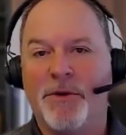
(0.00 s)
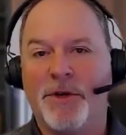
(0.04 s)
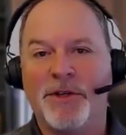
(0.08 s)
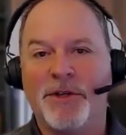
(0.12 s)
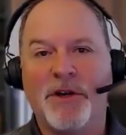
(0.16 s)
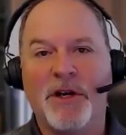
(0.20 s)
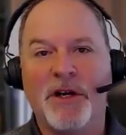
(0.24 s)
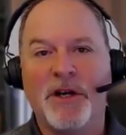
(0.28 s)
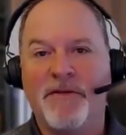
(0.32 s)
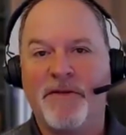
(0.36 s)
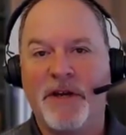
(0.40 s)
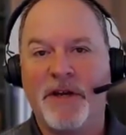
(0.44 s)
We're
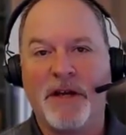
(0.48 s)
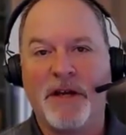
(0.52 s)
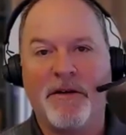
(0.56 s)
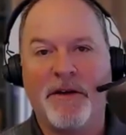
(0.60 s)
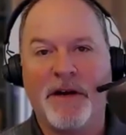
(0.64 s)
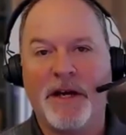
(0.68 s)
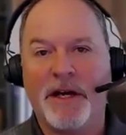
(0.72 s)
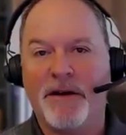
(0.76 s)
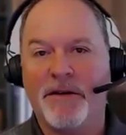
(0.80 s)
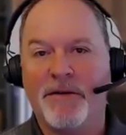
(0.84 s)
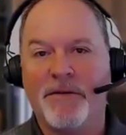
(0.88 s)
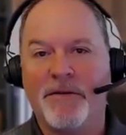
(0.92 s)
trying to
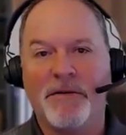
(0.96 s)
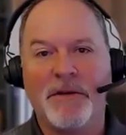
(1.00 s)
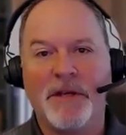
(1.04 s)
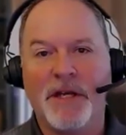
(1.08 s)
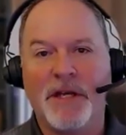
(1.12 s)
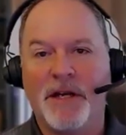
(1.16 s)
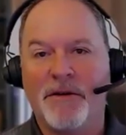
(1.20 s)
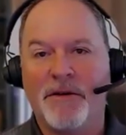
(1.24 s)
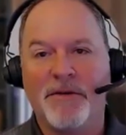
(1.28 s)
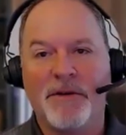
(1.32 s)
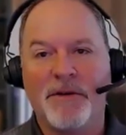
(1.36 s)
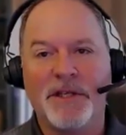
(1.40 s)
figure out,
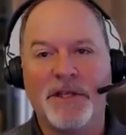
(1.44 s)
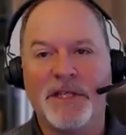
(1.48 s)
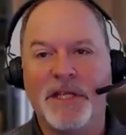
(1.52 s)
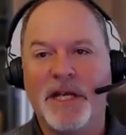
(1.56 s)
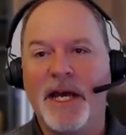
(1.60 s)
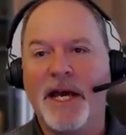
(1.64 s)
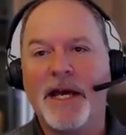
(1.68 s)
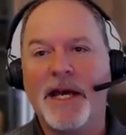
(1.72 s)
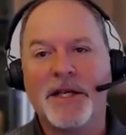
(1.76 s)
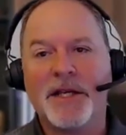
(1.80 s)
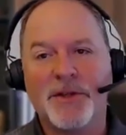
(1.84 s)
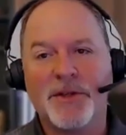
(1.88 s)
is
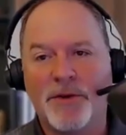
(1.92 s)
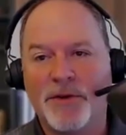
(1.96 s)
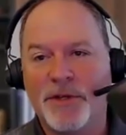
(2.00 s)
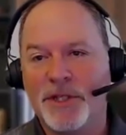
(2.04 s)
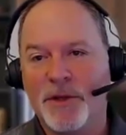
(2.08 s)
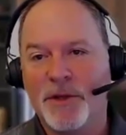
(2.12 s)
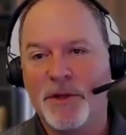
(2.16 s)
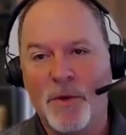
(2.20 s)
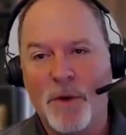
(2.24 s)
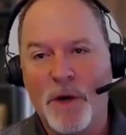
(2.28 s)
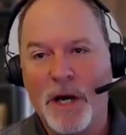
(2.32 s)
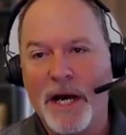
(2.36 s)
it X or
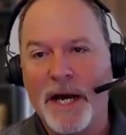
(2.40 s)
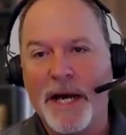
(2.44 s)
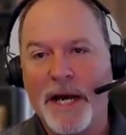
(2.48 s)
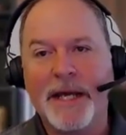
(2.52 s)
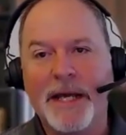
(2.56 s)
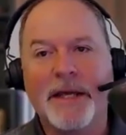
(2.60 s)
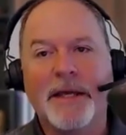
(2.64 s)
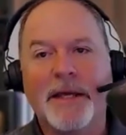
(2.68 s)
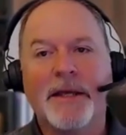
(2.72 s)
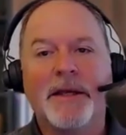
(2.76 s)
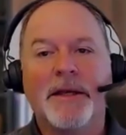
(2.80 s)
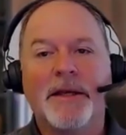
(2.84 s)
is it
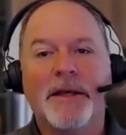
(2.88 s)
Y?